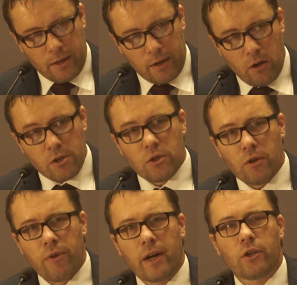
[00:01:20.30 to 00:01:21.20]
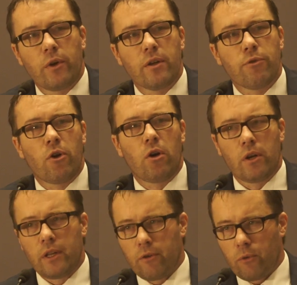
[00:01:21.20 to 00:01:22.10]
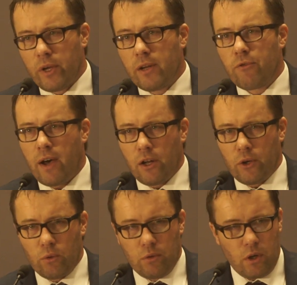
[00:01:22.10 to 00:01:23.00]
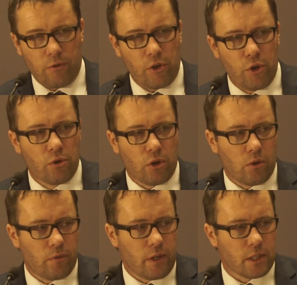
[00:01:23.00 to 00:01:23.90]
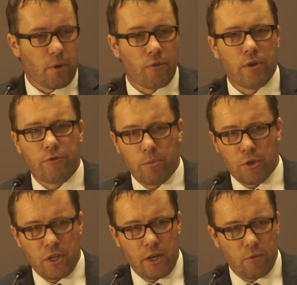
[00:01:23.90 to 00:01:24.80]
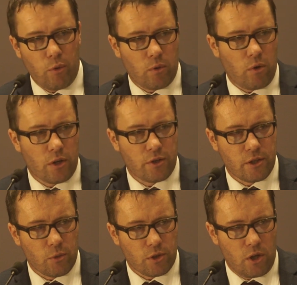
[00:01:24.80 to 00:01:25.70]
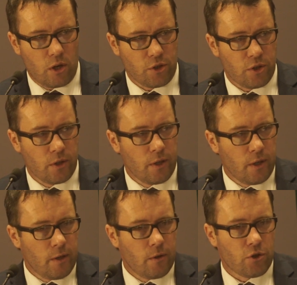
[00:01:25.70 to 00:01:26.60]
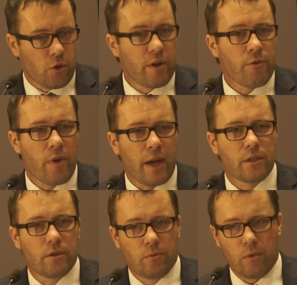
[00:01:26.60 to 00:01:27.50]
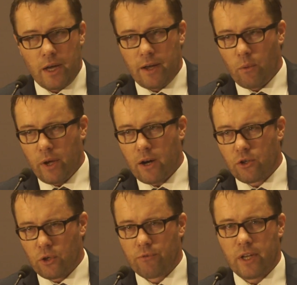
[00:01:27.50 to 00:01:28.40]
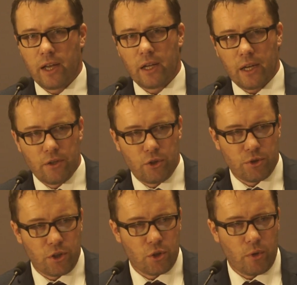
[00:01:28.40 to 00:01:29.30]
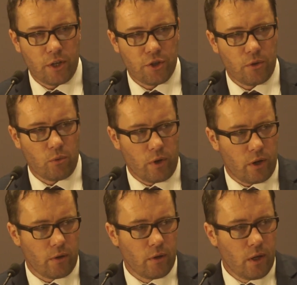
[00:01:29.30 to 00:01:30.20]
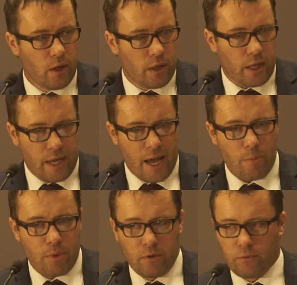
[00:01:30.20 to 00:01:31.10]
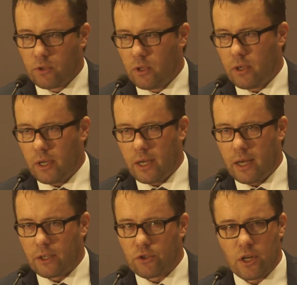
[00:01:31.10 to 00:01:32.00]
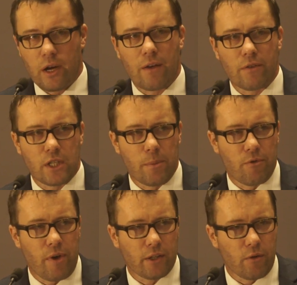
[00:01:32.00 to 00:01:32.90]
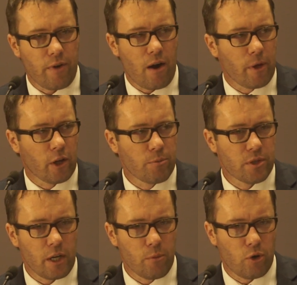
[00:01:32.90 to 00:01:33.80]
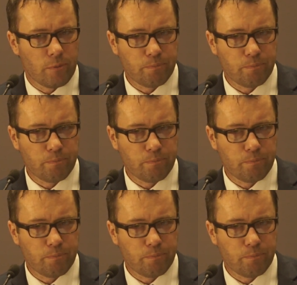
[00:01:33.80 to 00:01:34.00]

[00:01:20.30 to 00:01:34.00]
Also factor in the fall in the real value of the euro is about 50% of what it was since it was launched. So in effect, we are dovetailing into a situation where the cap does not have the same effect on farm incomes anymore.